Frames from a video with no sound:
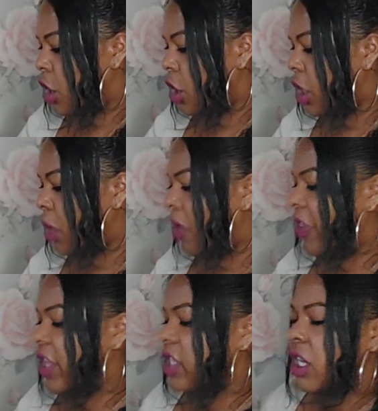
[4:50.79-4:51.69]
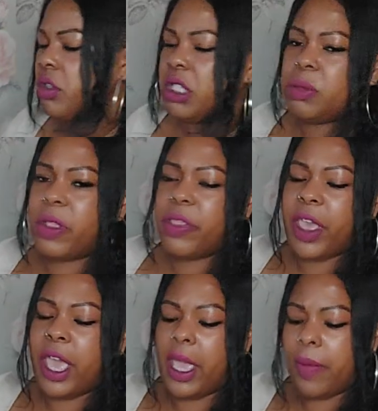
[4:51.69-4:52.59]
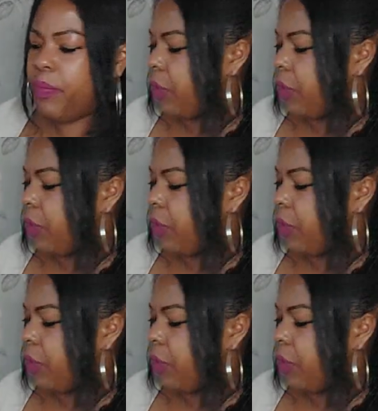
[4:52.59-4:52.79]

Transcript: you know with the endorsement there